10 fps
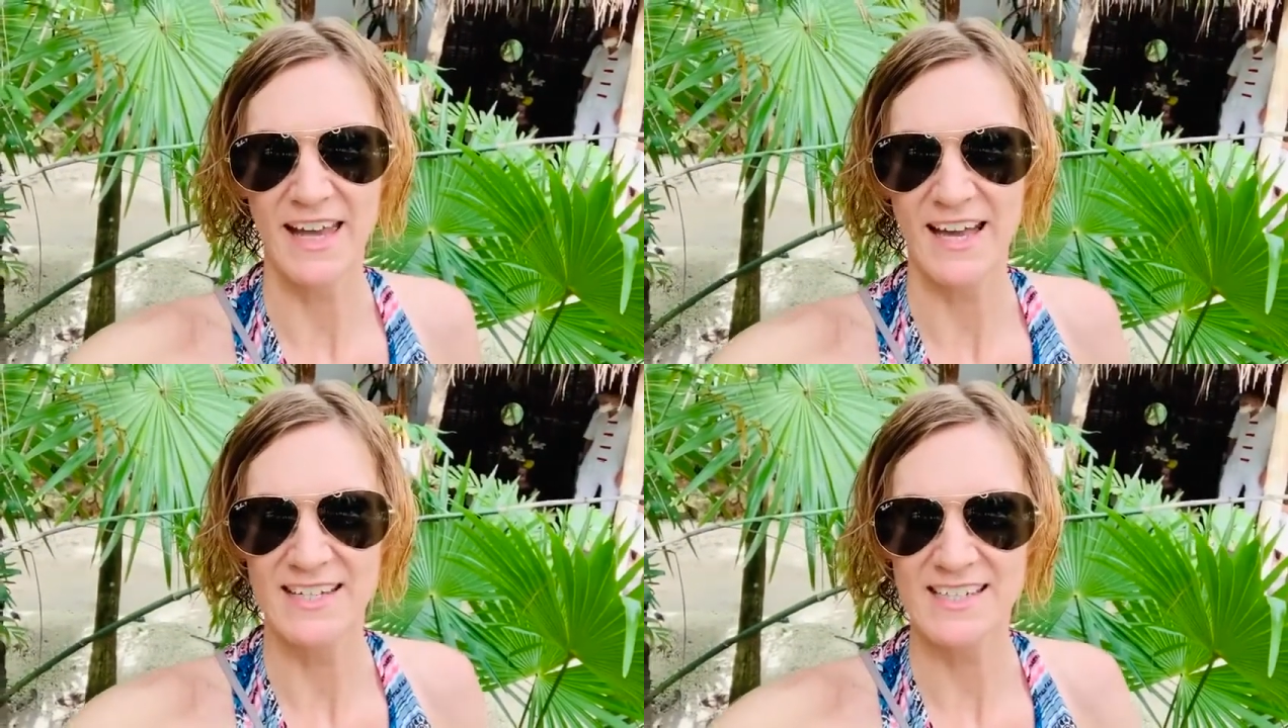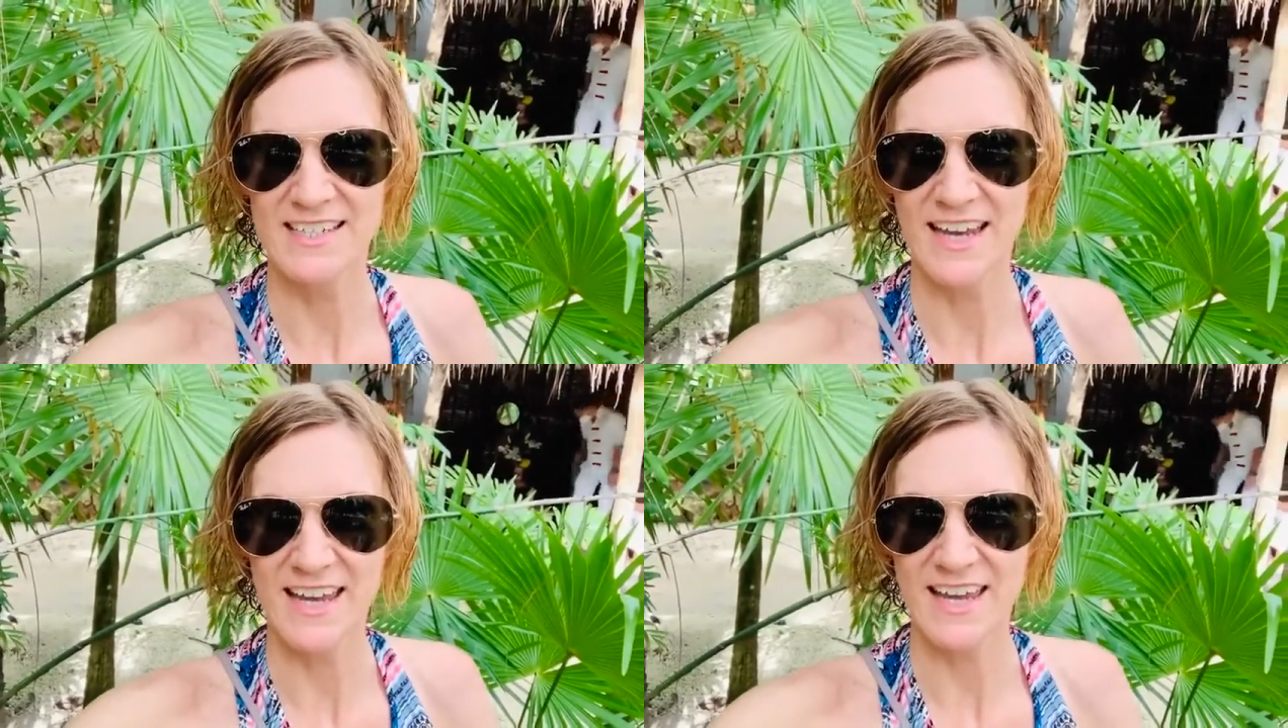and
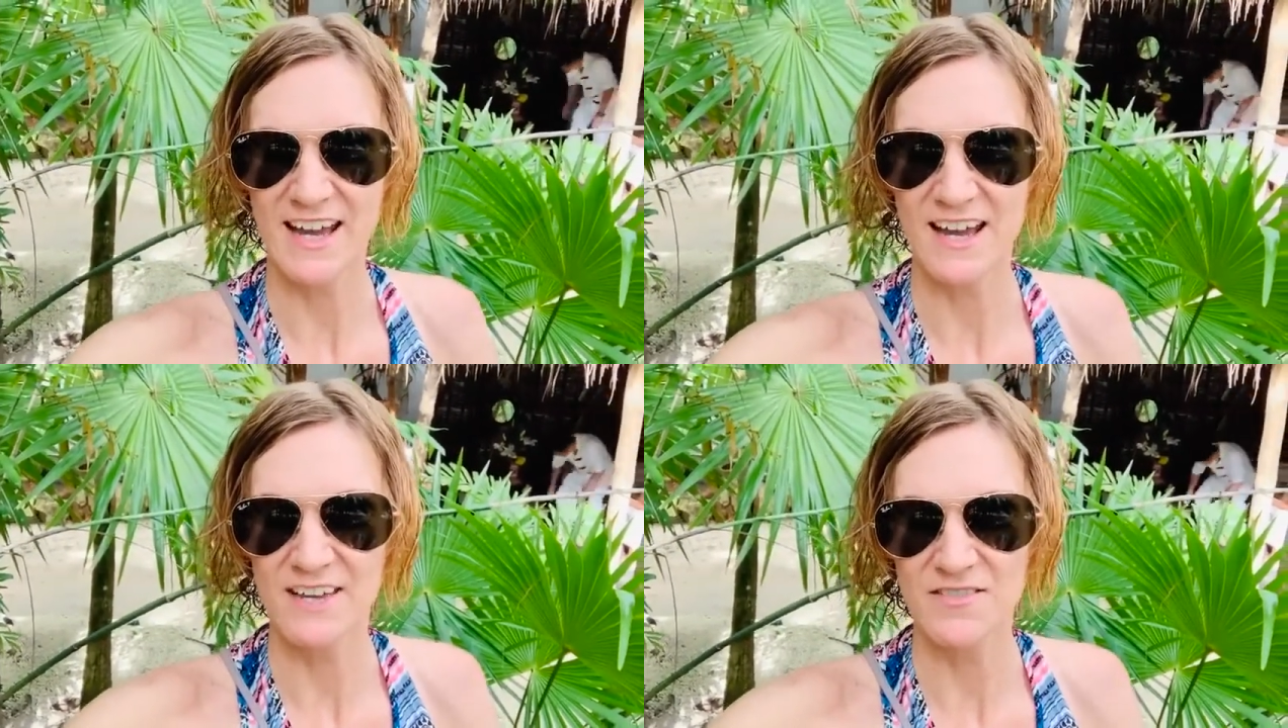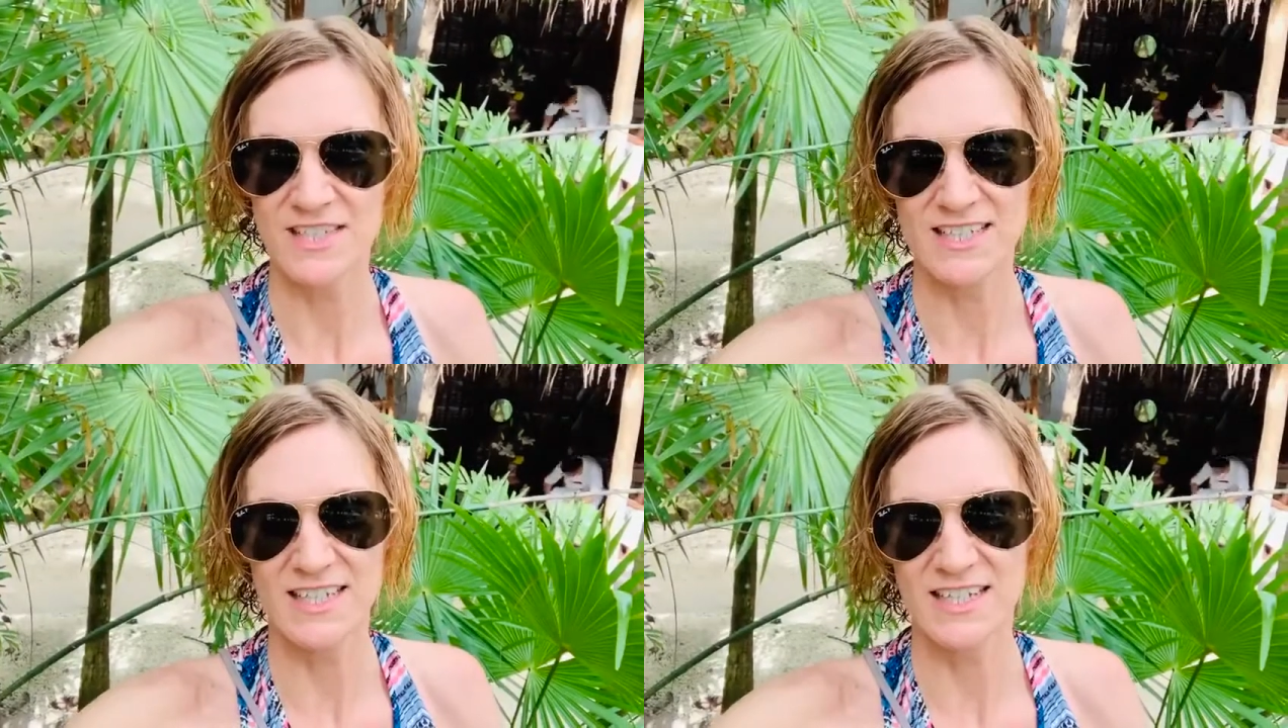today I
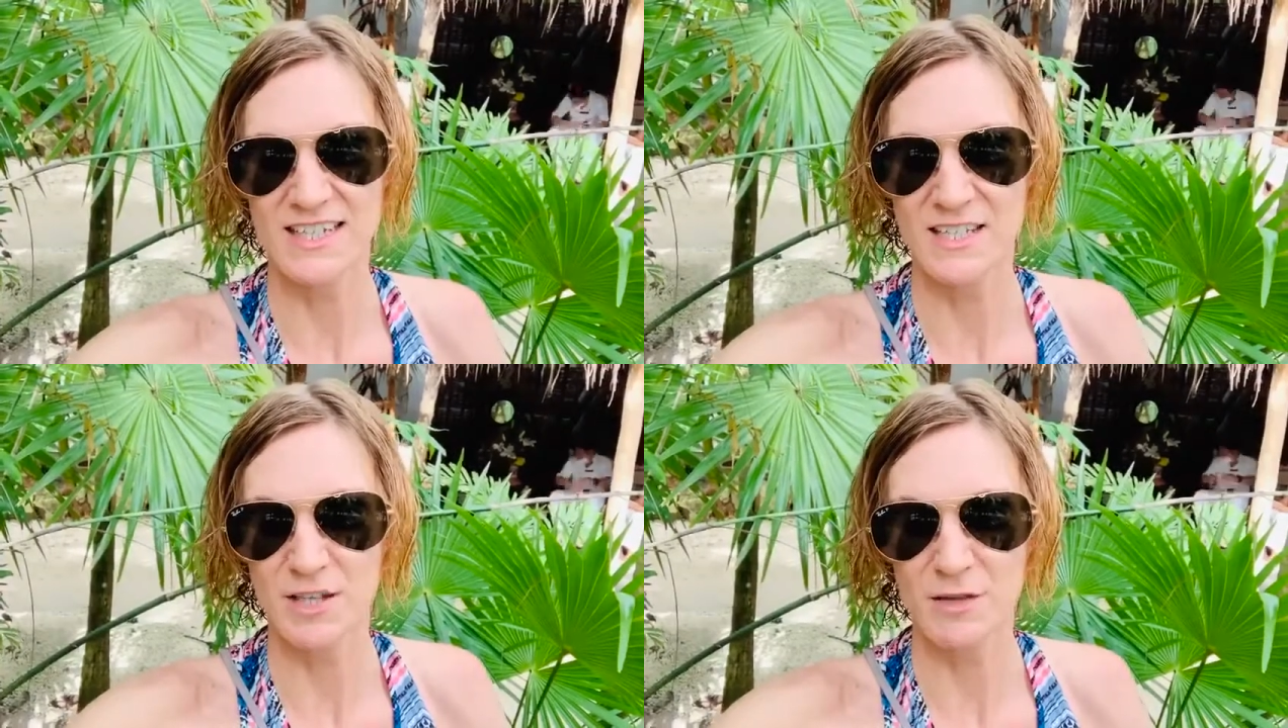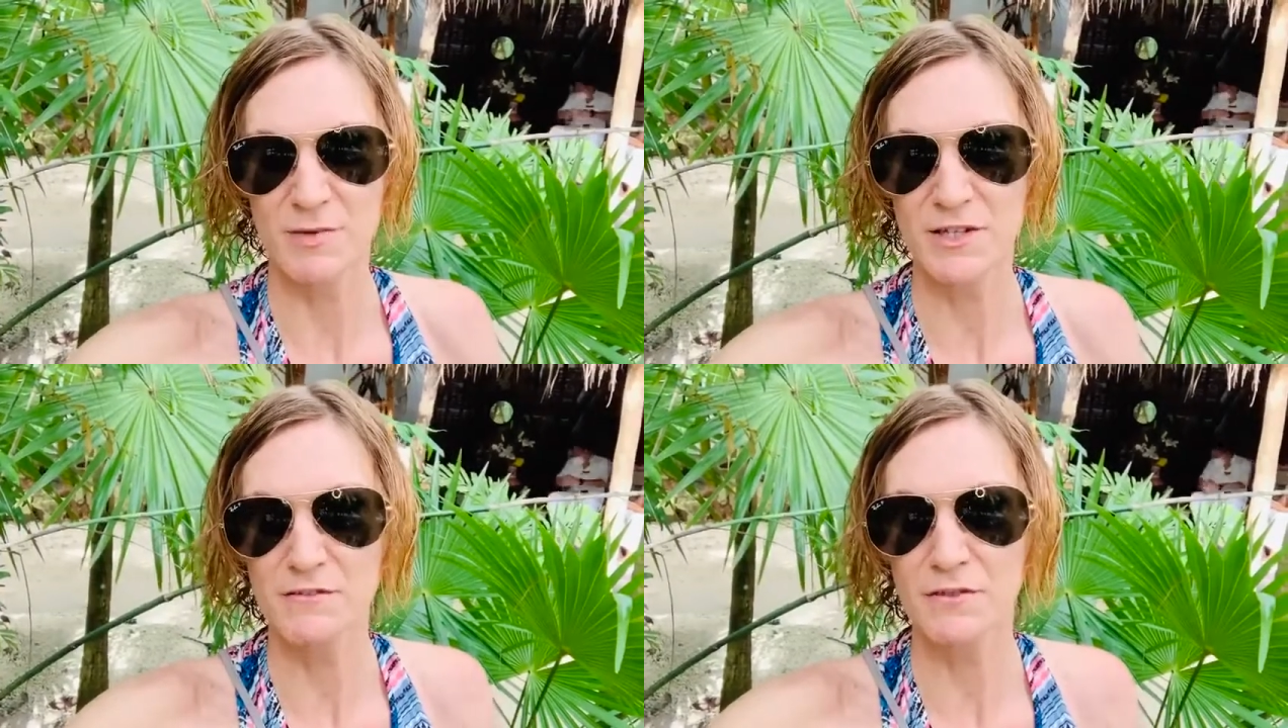visited the
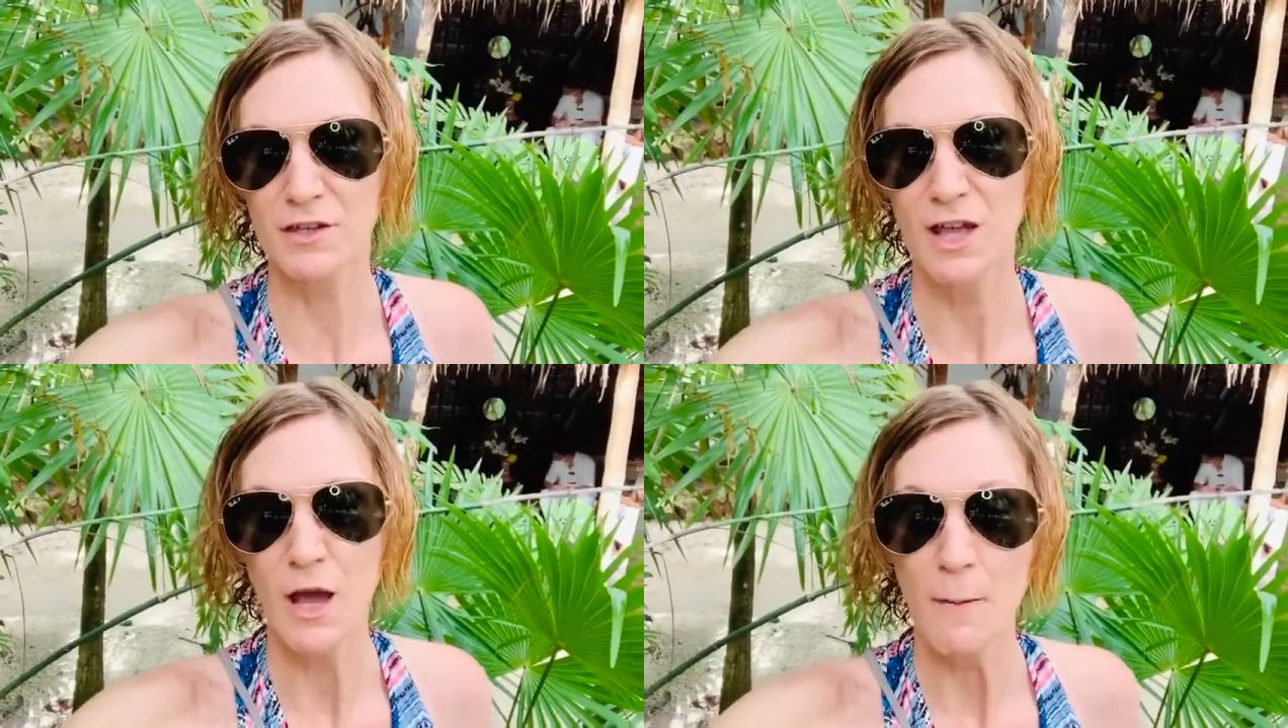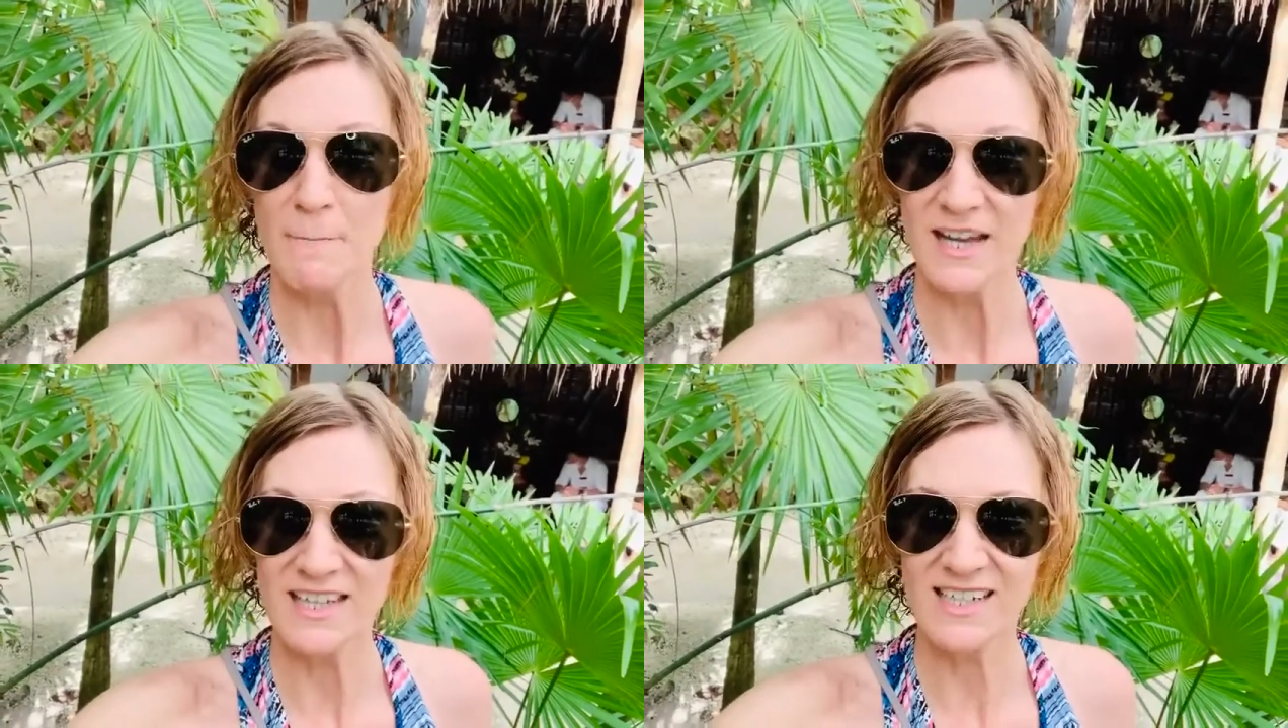beautiful
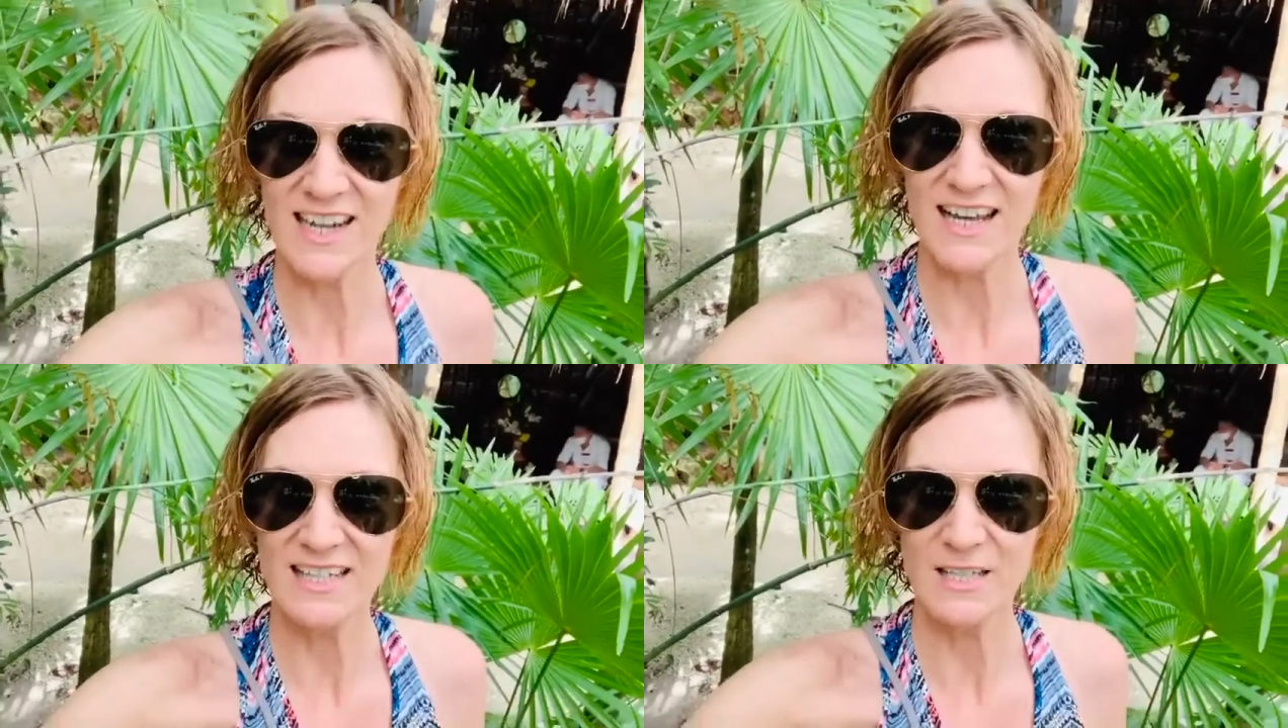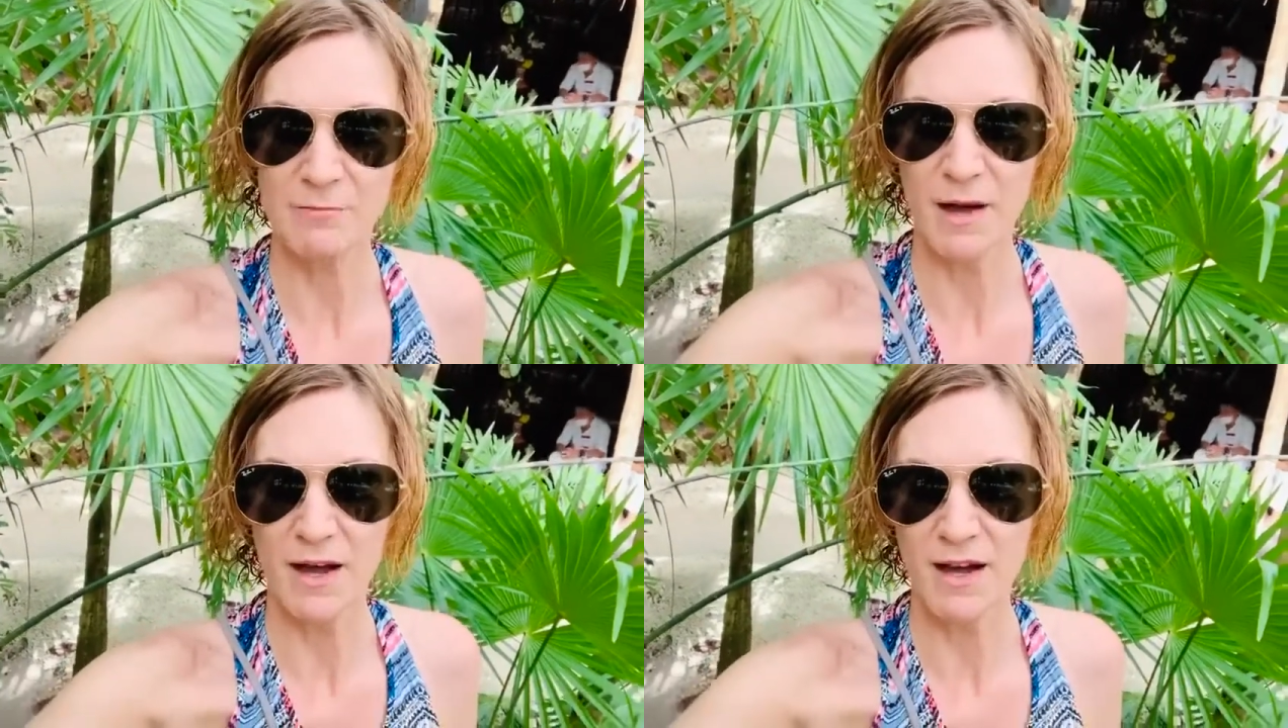Mayan clay
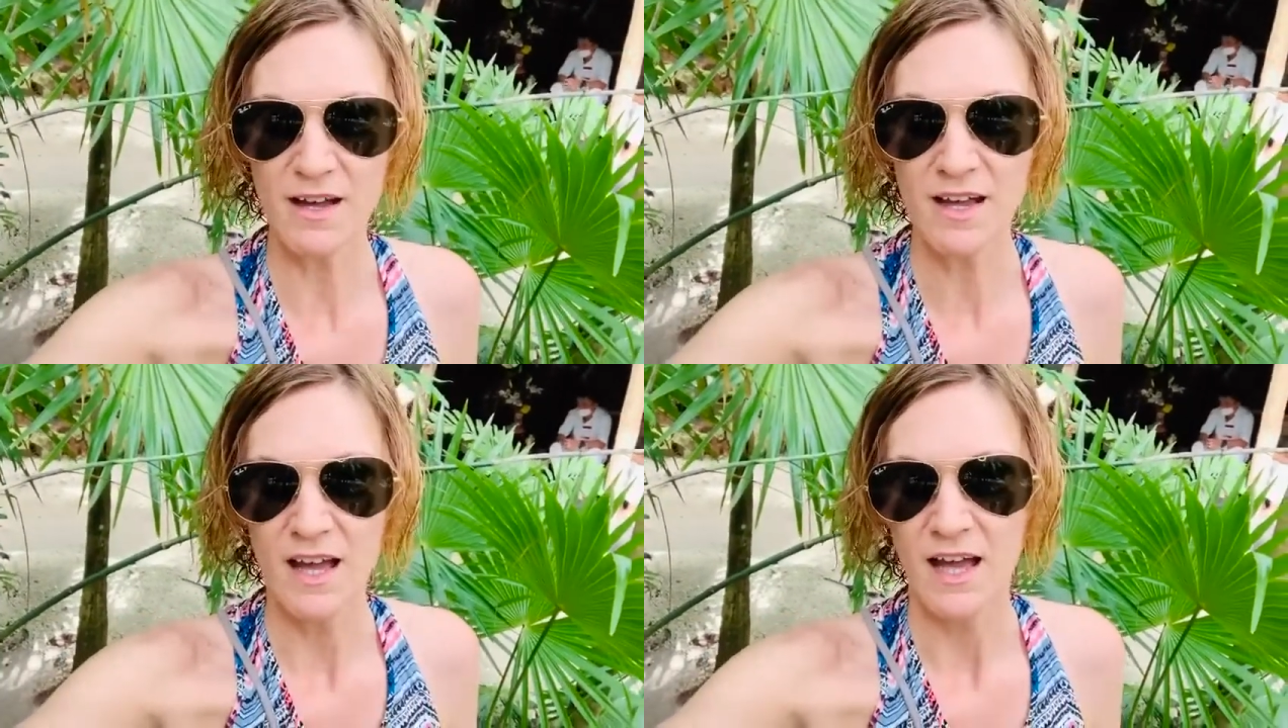spa